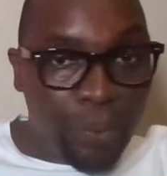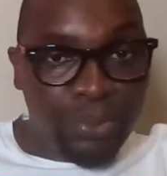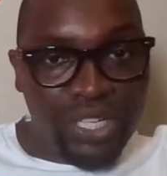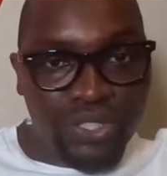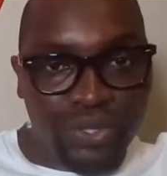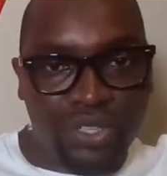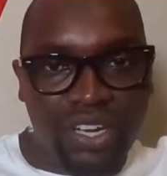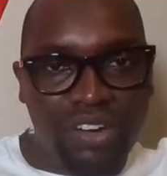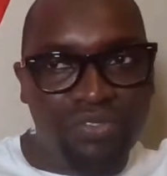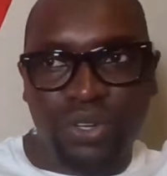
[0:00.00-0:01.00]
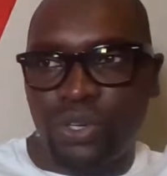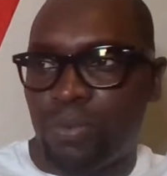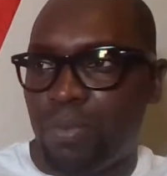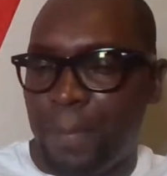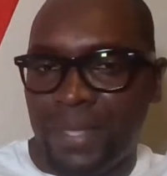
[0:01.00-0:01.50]
population,
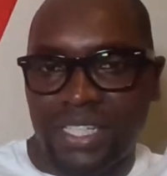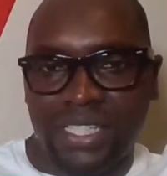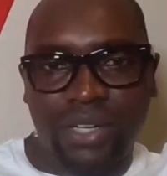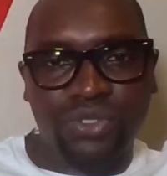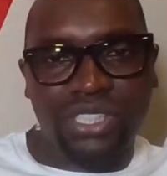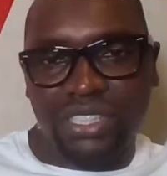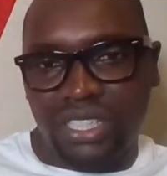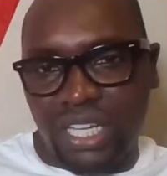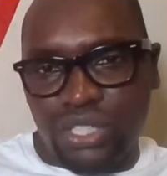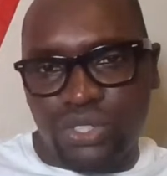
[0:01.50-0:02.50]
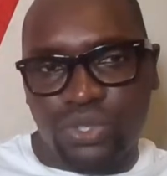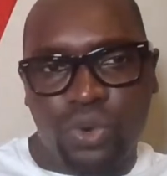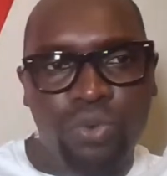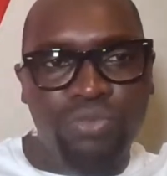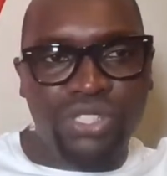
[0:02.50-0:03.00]
followed by Pierce County,
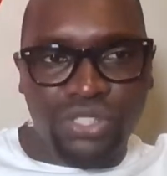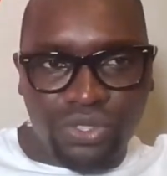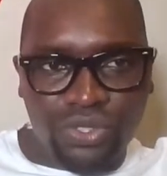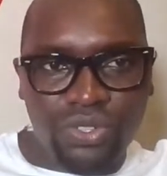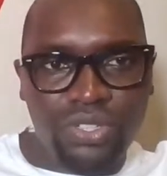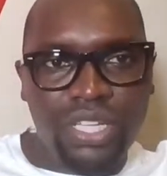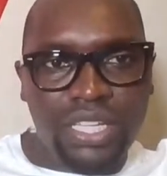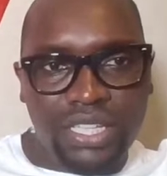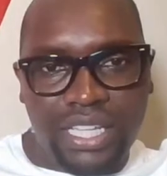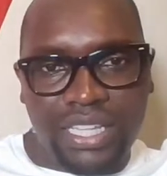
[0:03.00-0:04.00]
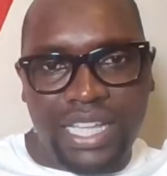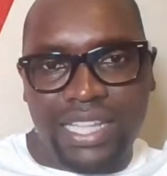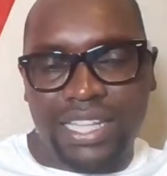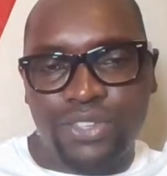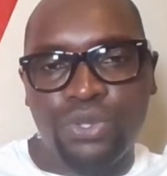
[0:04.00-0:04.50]
Snohomish. You know,
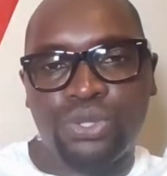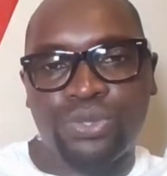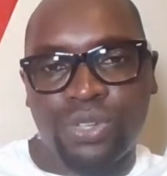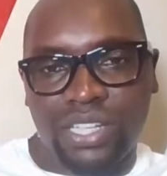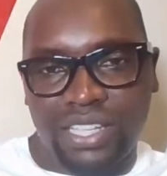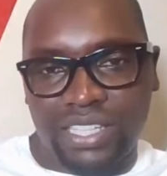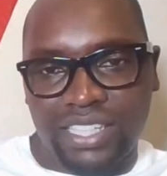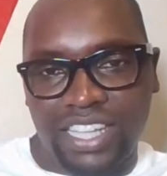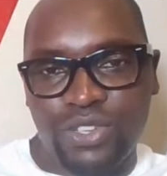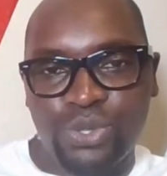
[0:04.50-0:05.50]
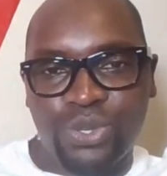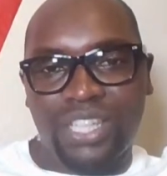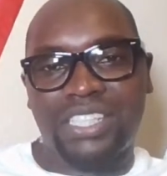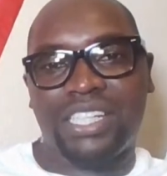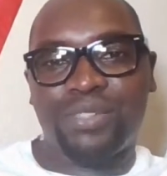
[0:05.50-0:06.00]
the
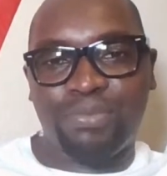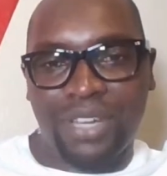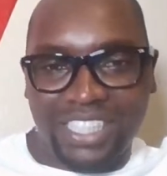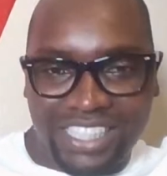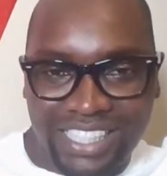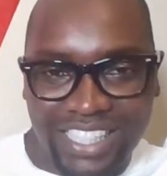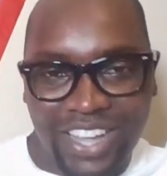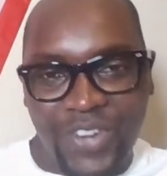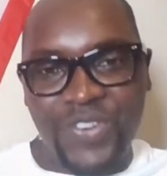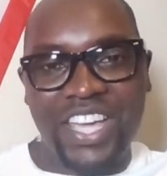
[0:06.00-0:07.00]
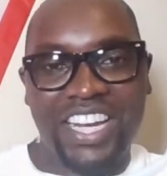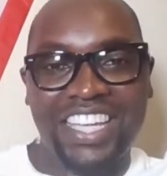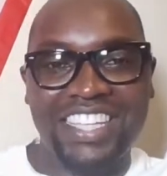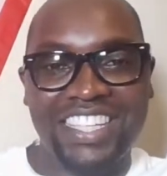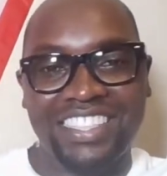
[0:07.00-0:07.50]
usual suspects where
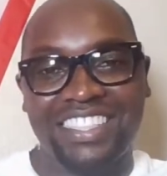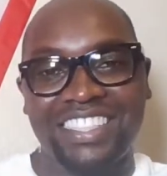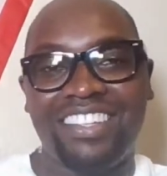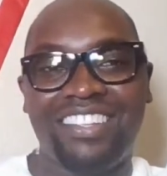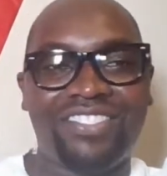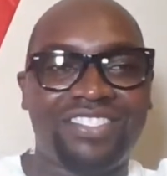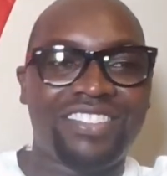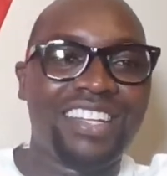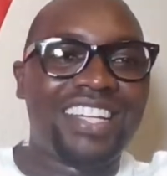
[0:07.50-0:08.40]
Kenyans live.